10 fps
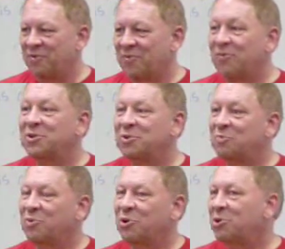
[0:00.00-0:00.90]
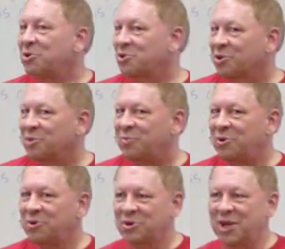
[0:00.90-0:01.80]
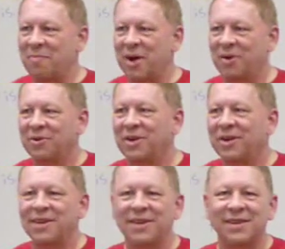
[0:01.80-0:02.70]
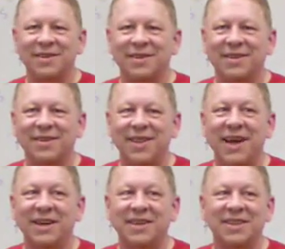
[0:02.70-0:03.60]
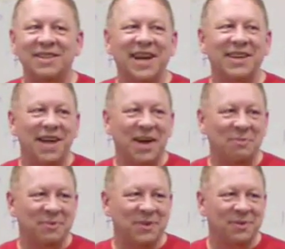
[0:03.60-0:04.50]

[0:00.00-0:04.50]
first personal computers came out, they had cassette tapes,